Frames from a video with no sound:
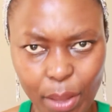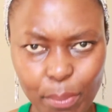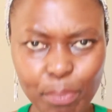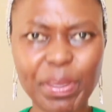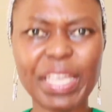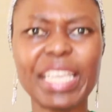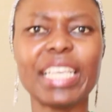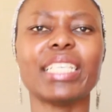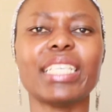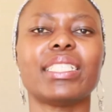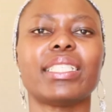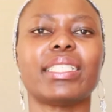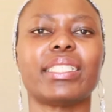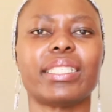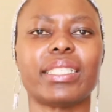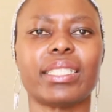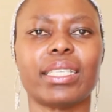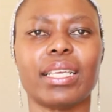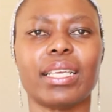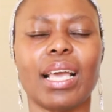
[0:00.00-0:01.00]

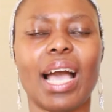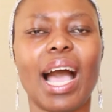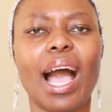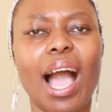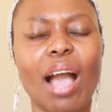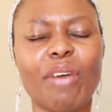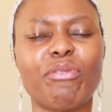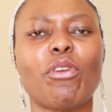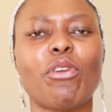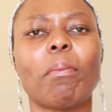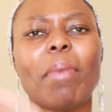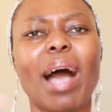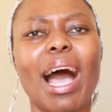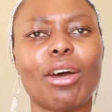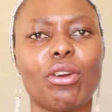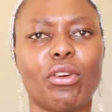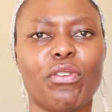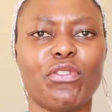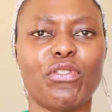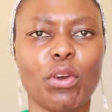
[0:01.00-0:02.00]
peace from
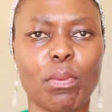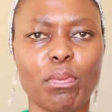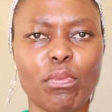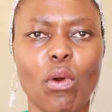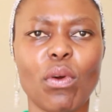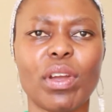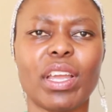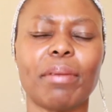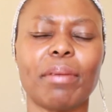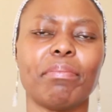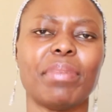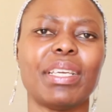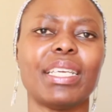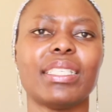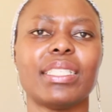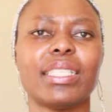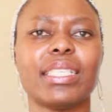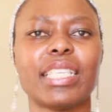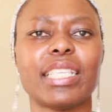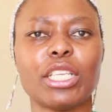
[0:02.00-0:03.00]
out of your broken
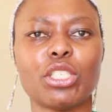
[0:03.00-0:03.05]
pieces,